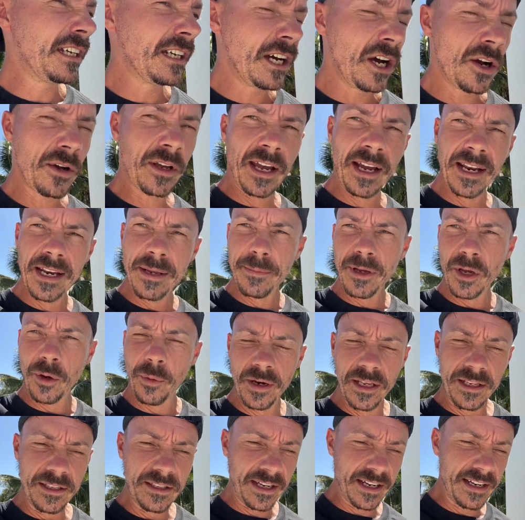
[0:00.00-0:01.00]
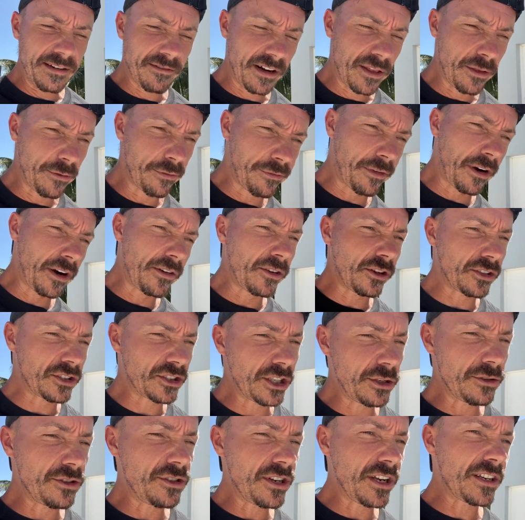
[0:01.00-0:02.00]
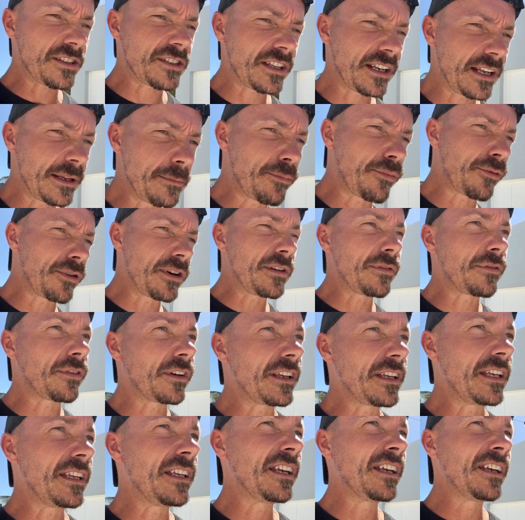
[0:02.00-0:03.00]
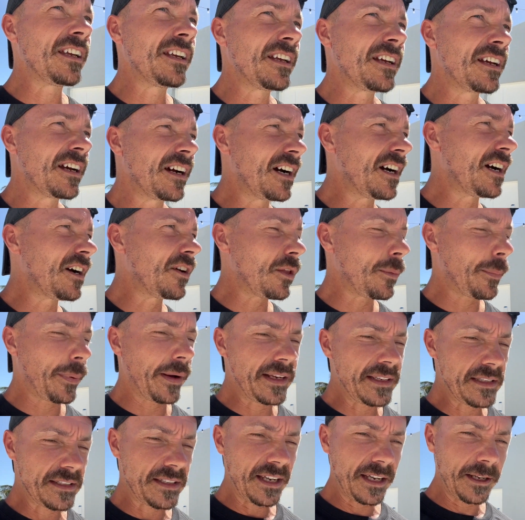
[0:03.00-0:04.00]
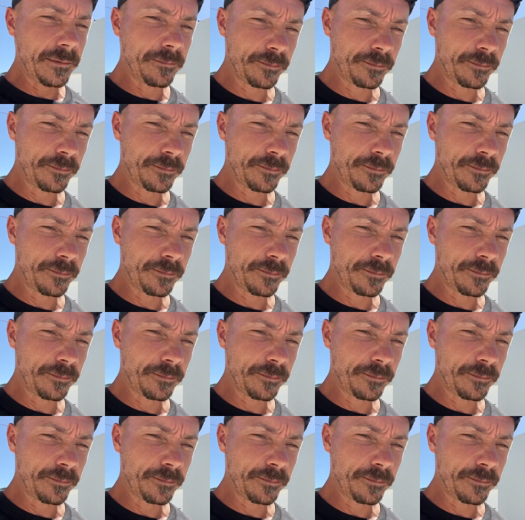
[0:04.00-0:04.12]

Okay, let me quickly take you around the front. I showed you yesterday briefly the painting,